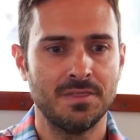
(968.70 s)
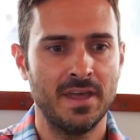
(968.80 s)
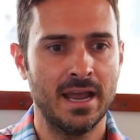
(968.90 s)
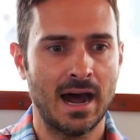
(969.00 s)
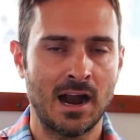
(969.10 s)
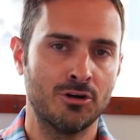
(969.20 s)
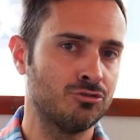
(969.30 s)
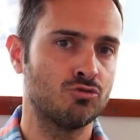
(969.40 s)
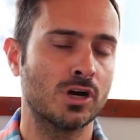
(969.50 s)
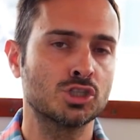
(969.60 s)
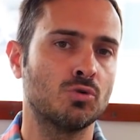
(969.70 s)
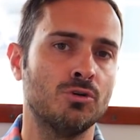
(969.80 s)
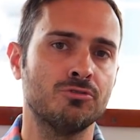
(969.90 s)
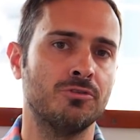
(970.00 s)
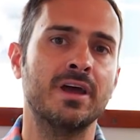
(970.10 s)
They are
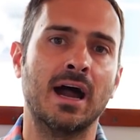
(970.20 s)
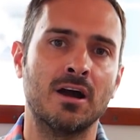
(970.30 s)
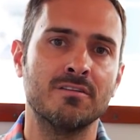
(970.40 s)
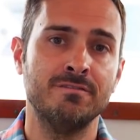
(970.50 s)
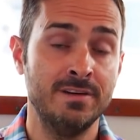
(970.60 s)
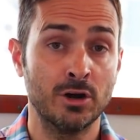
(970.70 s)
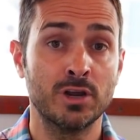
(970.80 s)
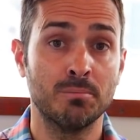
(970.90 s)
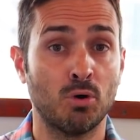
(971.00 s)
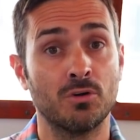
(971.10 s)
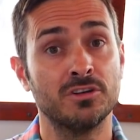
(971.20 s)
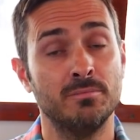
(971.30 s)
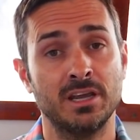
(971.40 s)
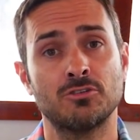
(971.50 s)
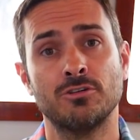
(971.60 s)
structural, so they are very important to
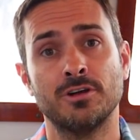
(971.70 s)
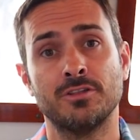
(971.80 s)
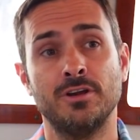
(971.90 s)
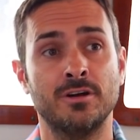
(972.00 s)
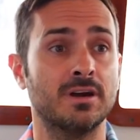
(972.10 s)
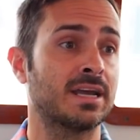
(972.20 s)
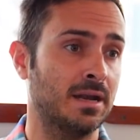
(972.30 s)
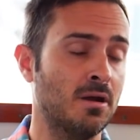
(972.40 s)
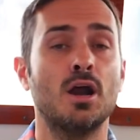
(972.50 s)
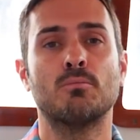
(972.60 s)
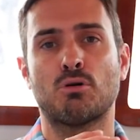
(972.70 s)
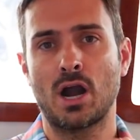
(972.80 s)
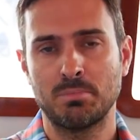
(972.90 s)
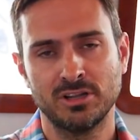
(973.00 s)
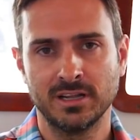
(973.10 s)
make sure that they're, again,
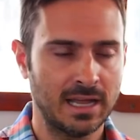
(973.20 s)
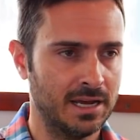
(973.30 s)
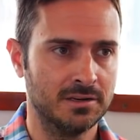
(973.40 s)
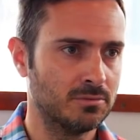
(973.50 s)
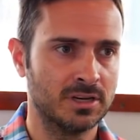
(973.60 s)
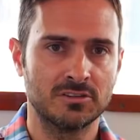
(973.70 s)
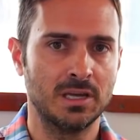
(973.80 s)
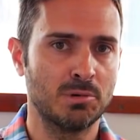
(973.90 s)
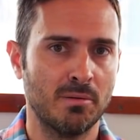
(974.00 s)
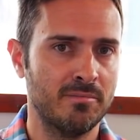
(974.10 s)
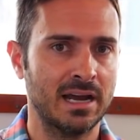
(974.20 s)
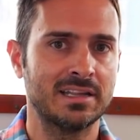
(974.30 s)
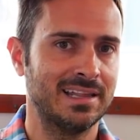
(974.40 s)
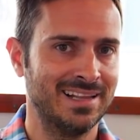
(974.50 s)
properly aligned. We just keep coming back to that.